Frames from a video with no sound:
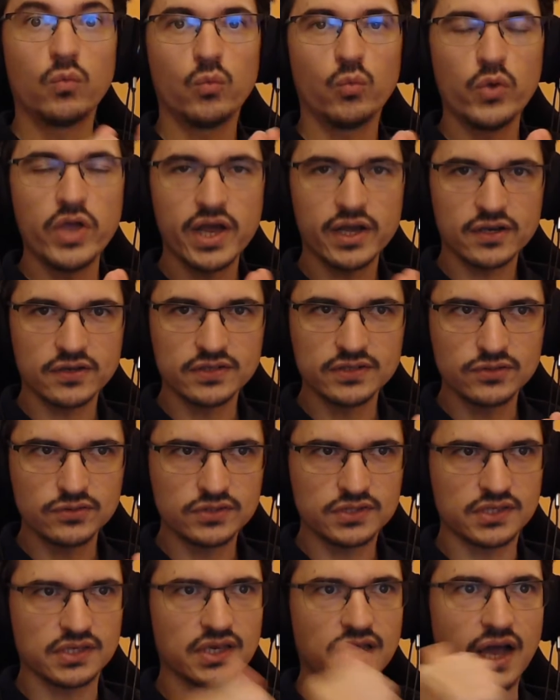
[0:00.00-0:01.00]
We are going to
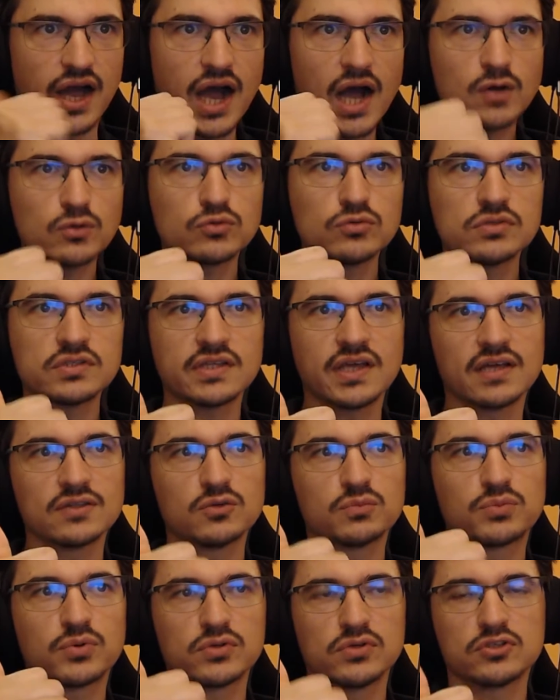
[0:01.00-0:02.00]
see how to start the
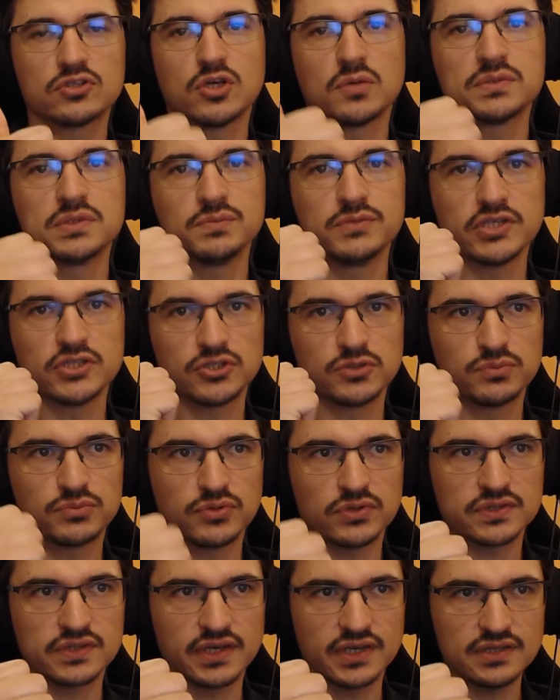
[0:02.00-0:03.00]
product optimization
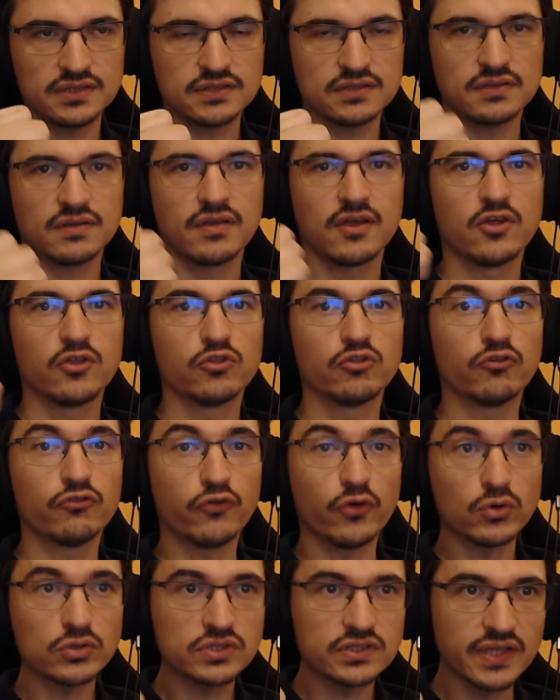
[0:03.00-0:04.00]
process, the
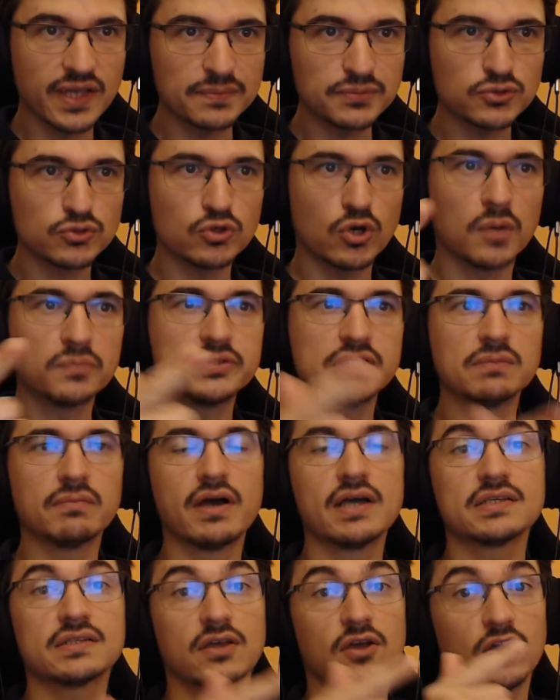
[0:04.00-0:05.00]
4 steps to
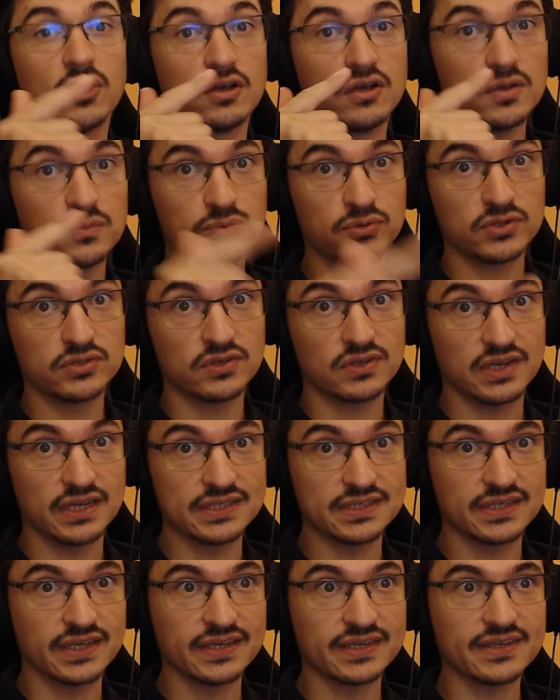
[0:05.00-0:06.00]
optimize a product
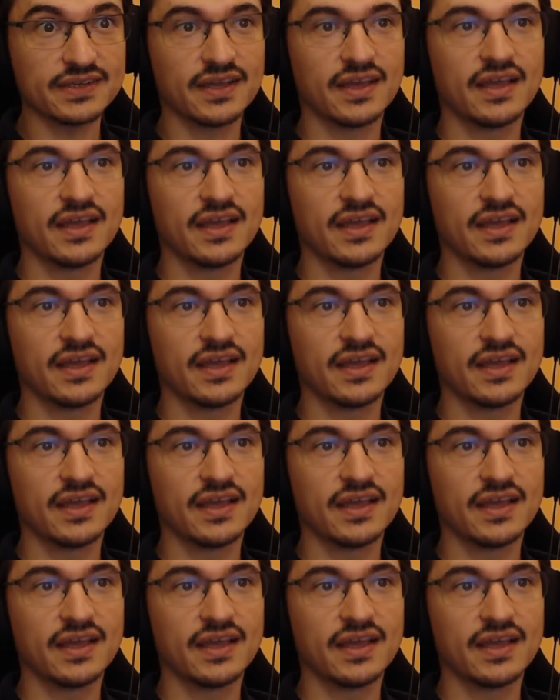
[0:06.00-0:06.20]
listing,